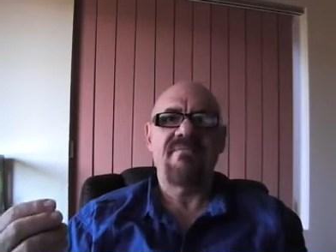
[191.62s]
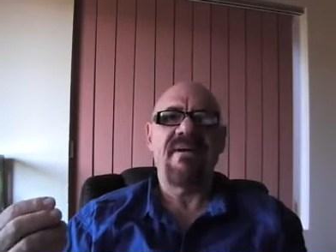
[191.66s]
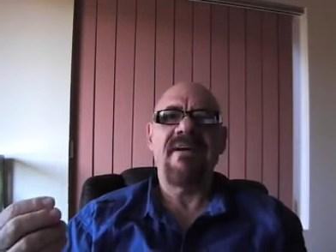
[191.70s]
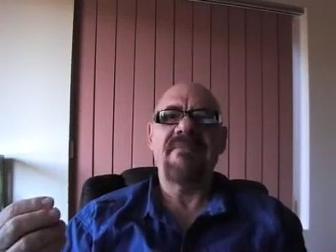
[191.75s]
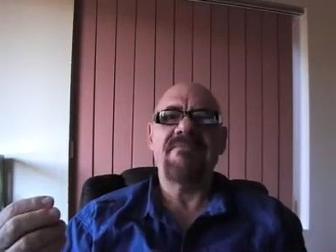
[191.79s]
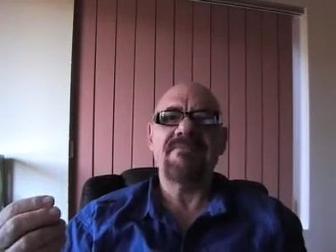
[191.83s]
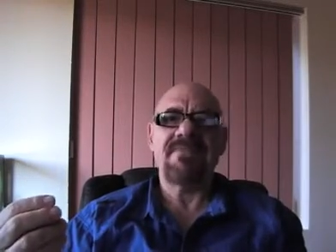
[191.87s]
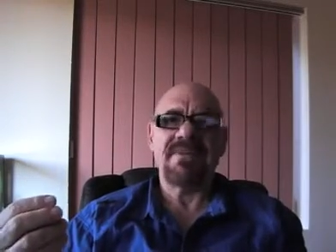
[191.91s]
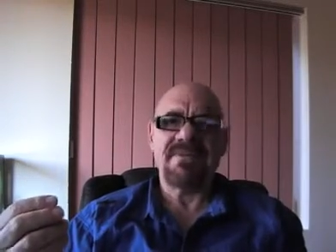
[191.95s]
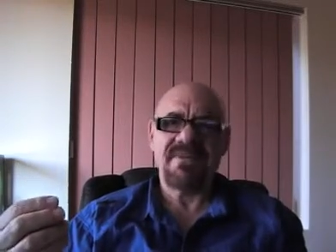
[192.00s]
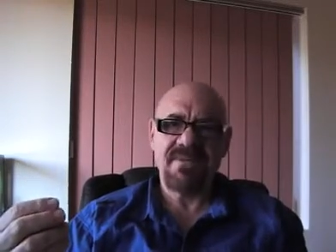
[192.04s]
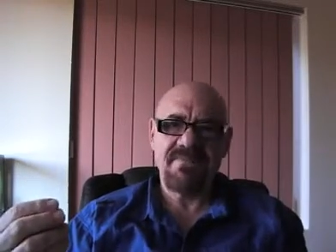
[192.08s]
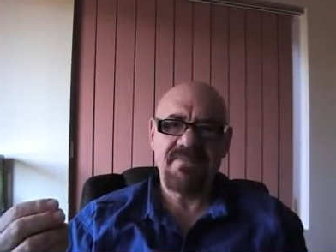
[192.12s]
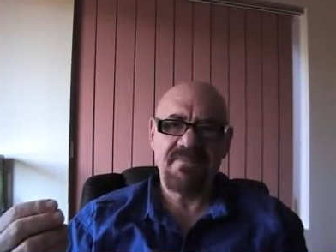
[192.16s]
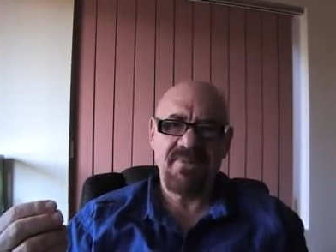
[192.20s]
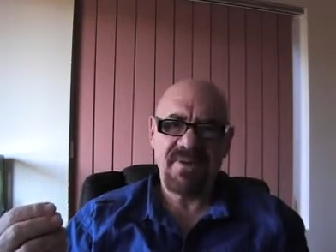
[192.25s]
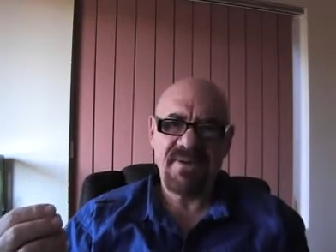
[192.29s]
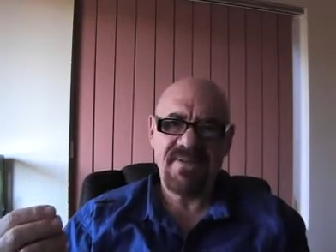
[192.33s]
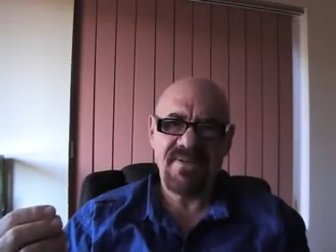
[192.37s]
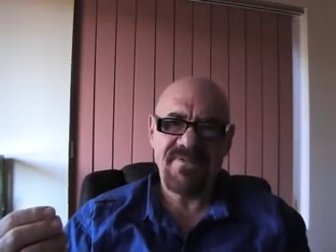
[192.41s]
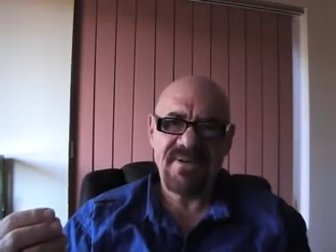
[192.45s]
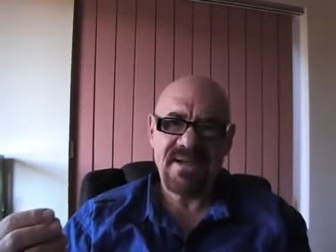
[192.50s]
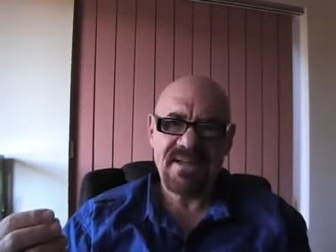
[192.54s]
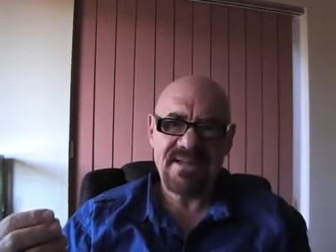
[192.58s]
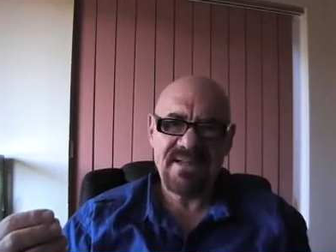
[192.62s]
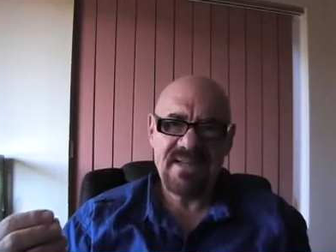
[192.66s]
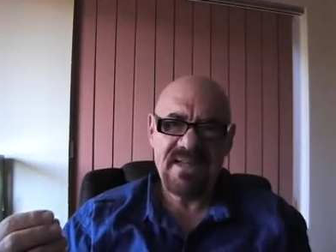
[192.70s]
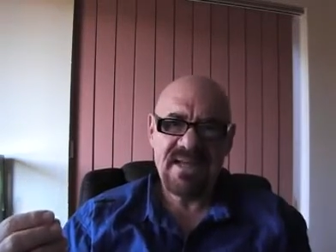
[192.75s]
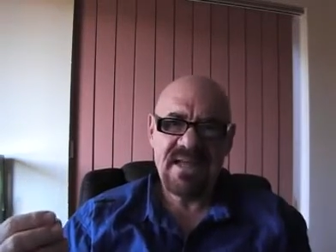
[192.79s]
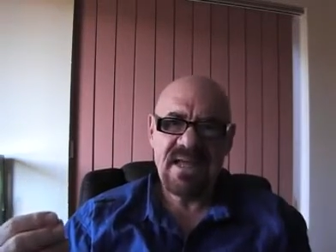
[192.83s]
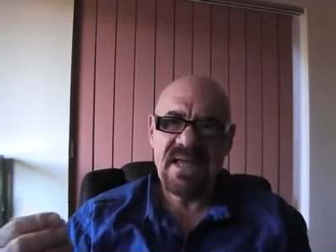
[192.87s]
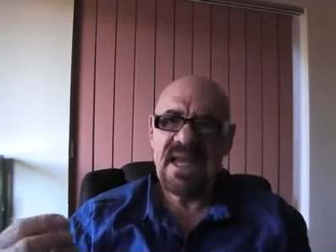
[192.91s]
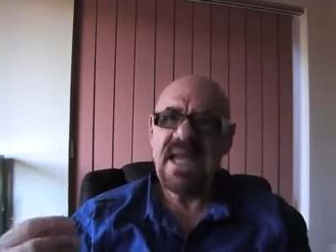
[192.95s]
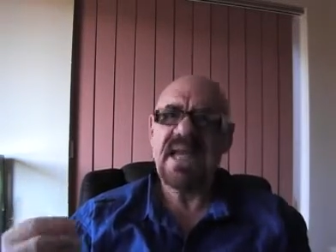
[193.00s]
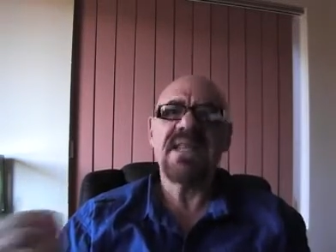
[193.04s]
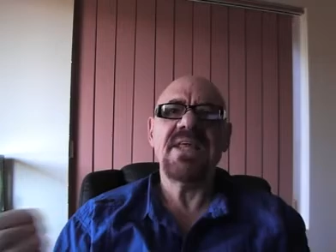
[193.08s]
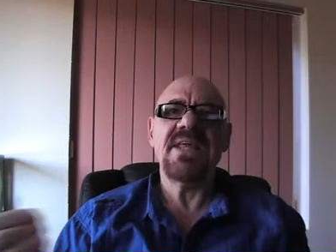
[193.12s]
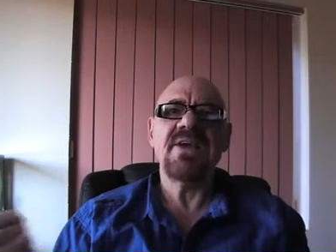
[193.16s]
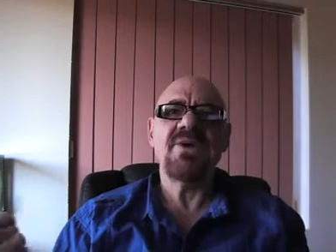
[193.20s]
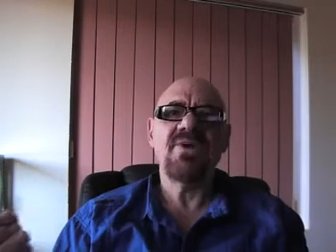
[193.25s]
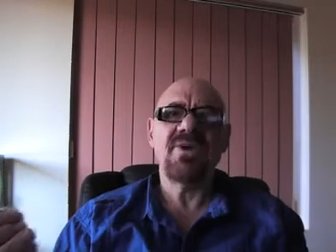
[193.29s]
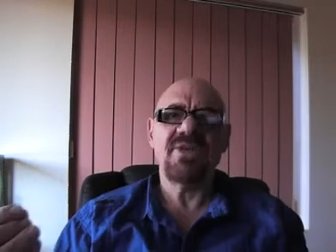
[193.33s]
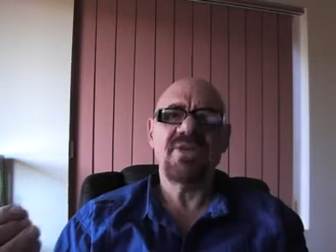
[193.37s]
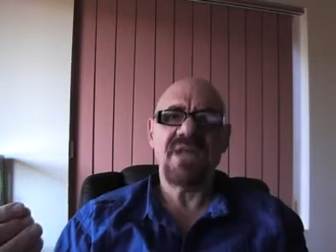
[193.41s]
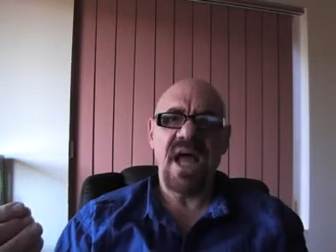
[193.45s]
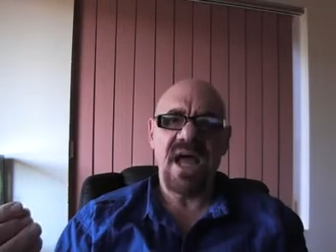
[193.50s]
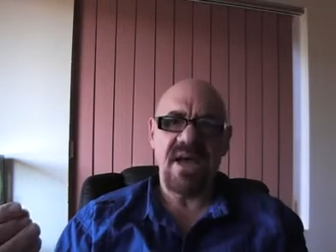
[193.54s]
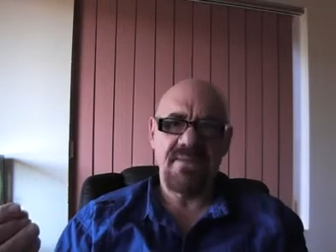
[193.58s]
five percent body fat, and he
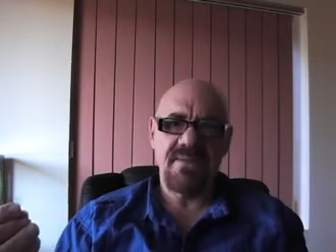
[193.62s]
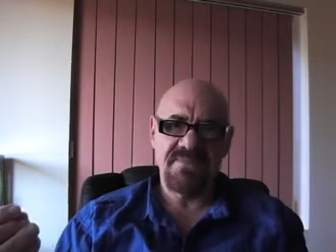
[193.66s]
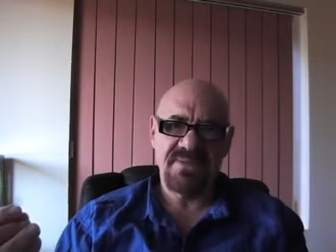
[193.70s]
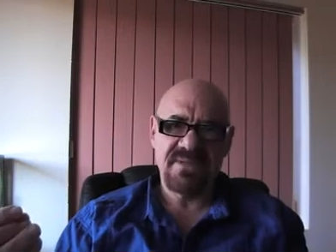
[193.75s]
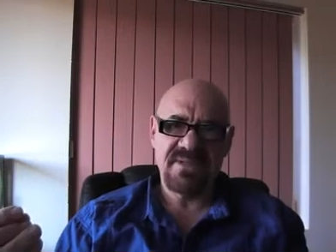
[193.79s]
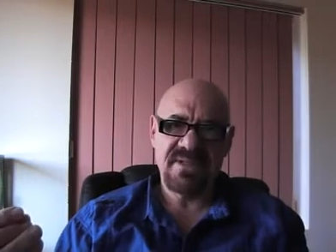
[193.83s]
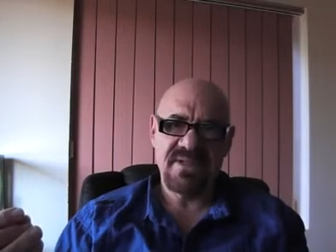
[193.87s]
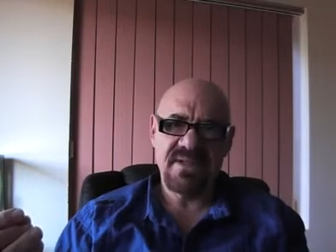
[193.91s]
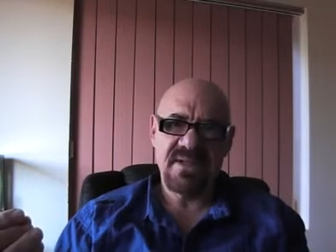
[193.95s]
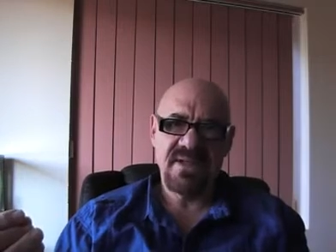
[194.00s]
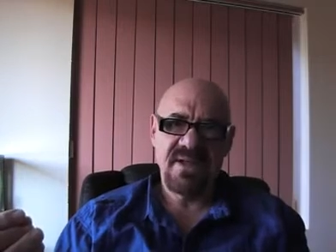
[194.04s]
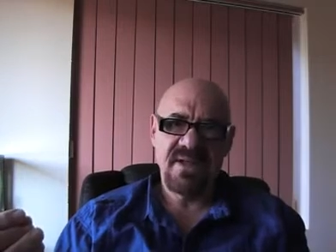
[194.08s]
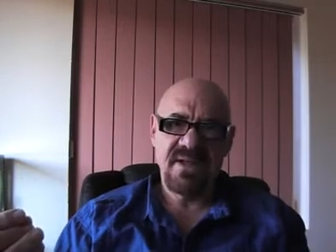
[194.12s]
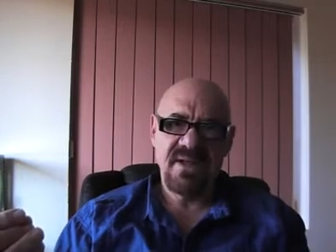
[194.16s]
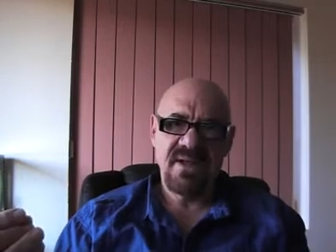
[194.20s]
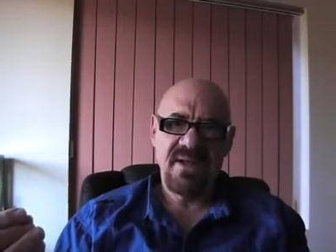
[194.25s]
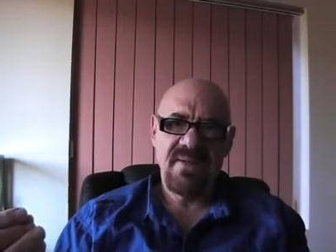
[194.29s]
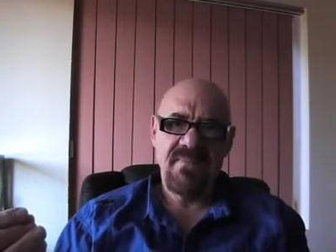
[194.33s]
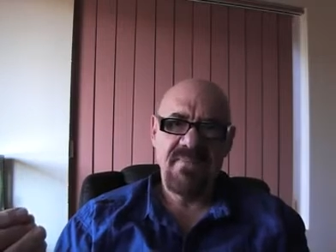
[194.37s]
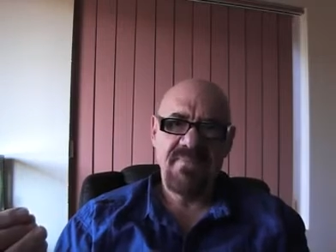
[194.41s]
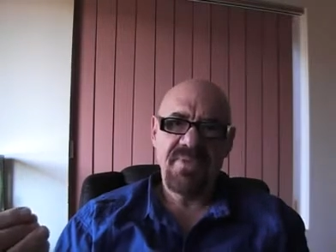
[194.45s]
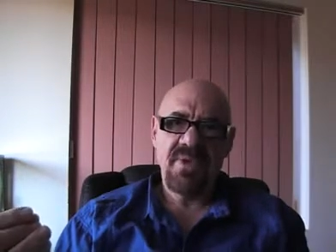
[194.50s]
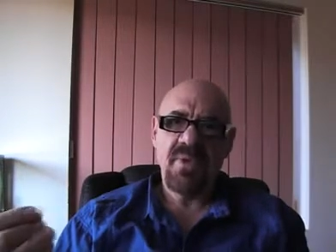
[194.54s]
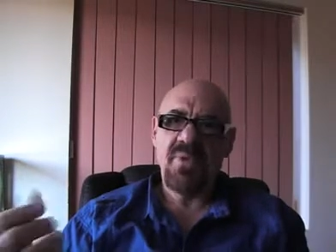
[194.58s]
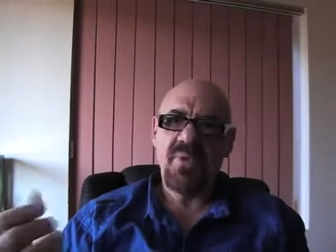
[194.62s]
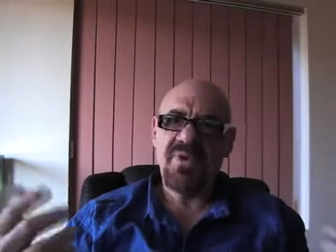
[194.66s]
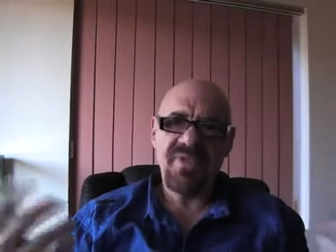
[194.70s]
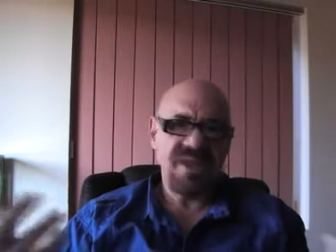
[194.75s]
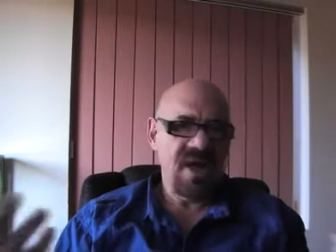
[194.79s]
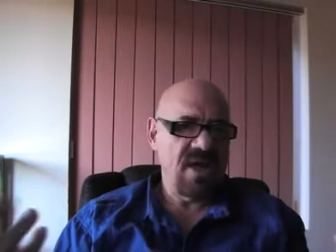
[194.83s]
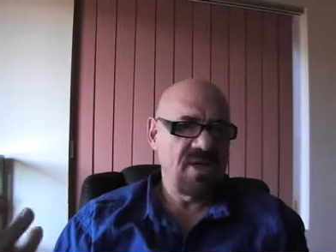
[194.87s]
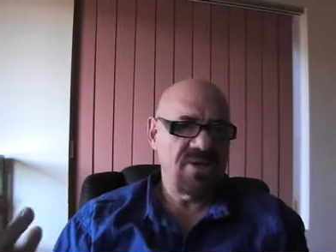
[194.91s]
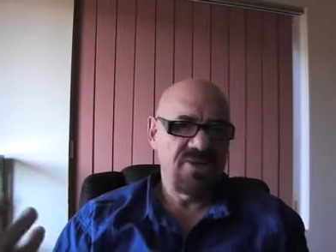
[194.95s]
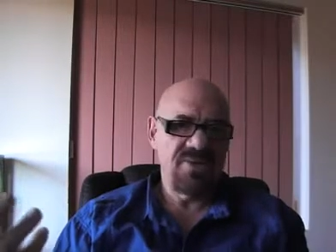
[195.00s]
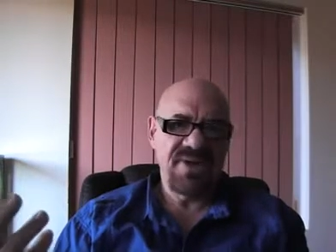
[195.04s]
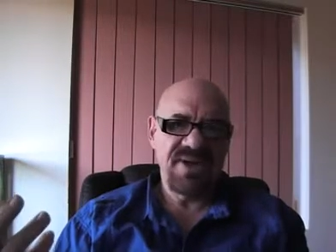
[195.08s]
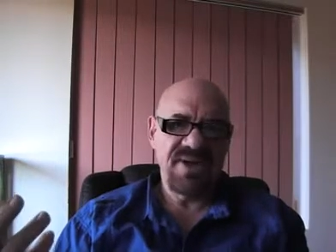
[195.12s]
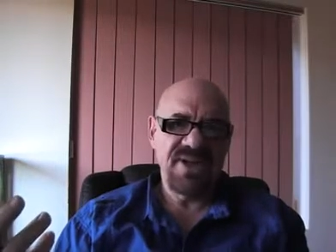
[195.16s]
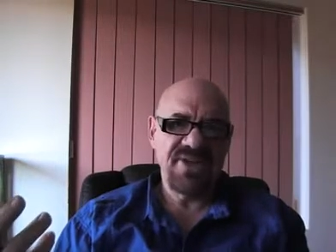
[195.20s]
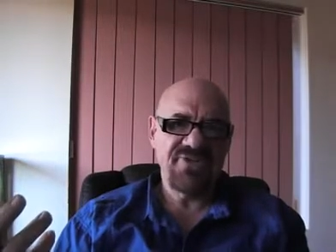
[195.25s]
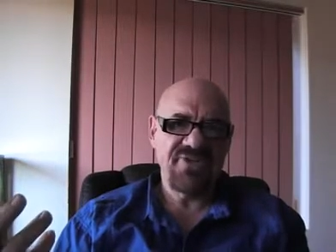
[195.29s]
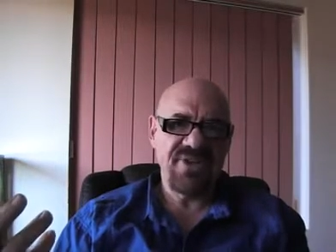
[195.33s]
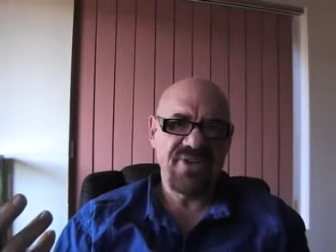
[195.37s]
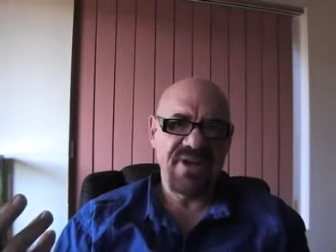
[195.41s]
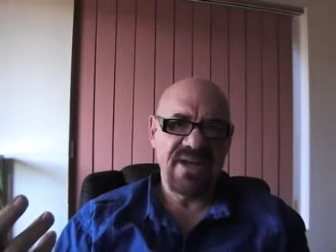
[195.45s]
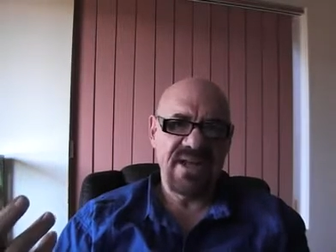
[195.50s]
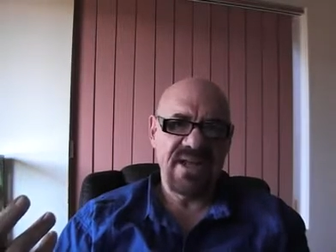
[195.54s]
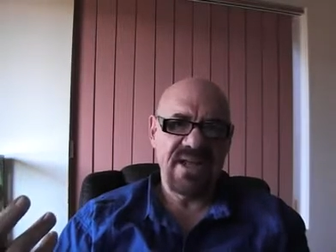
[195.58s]
got abs without doing any
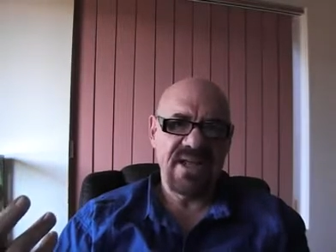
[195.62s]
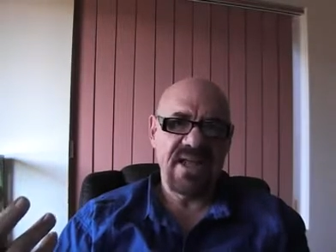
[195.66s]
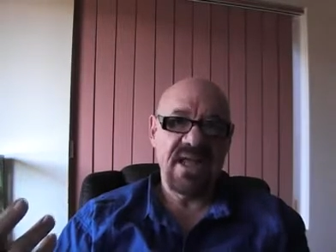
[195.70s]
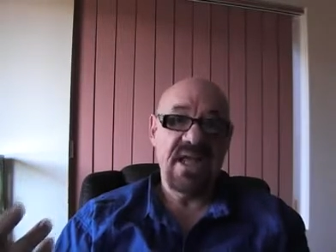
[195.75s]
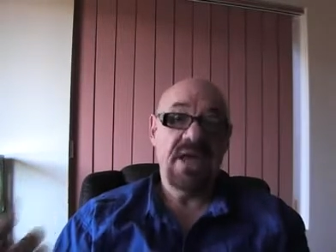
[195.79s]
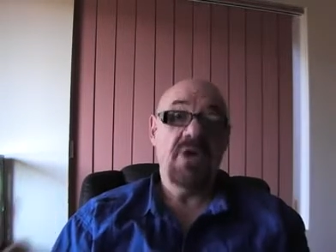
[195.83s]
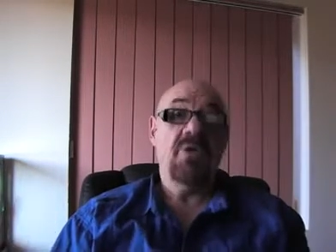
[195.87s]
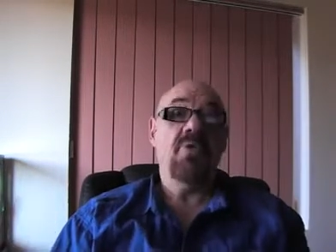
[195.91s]
training.